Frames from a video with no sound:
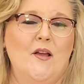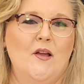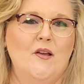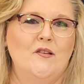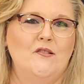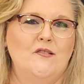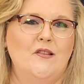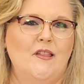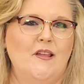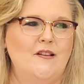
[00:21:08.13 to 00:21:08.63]

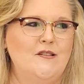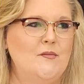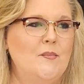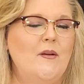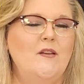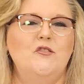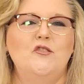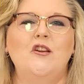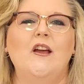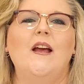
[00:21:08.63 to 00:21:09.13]
So that's
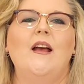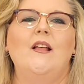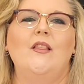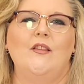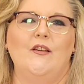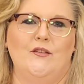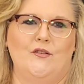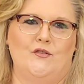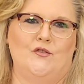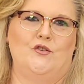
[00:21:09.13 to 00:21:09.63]
my
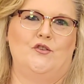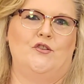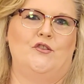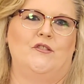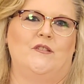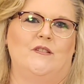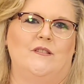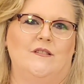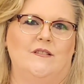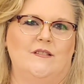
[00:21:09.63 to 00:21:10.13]
challenge
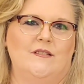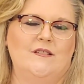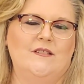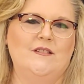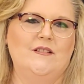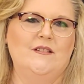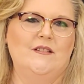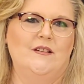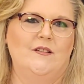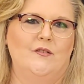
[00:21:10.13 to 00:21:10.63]

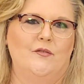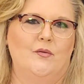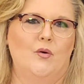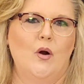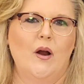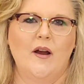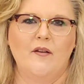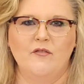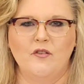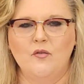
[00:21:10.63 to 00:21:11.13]

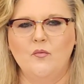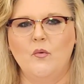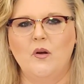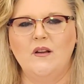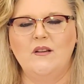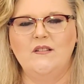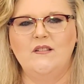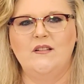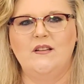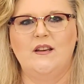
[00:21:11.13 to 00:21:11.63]
for
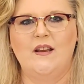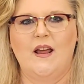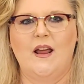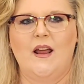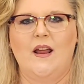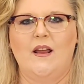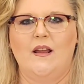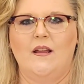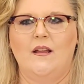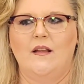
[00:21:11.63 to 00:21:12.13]
everyone
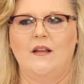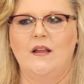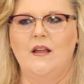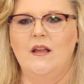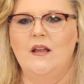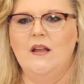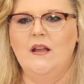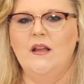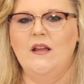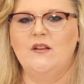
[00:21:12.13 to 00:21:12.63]
today,
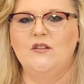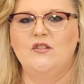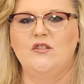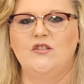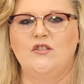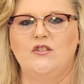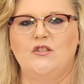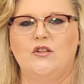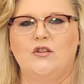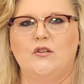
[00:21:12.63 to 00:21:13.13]

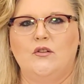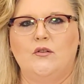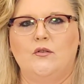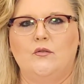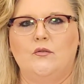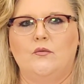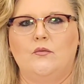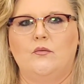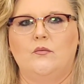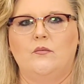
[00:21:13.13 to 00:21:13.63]
is
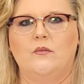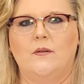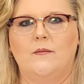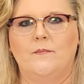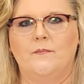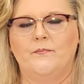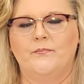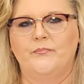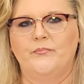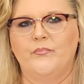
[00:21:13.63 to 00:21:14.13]
to
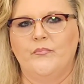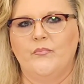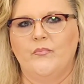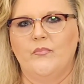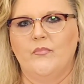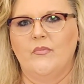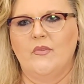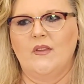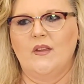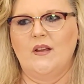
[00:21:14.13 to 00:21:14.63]

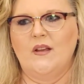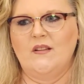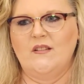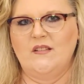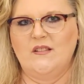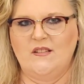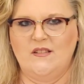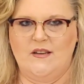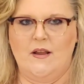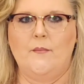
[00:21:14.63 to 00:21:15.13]

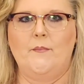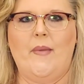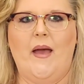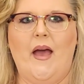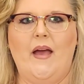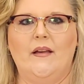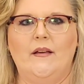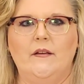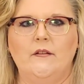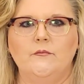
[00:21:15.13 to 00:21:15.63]
step
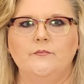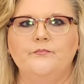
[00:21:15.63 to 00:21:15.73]
back.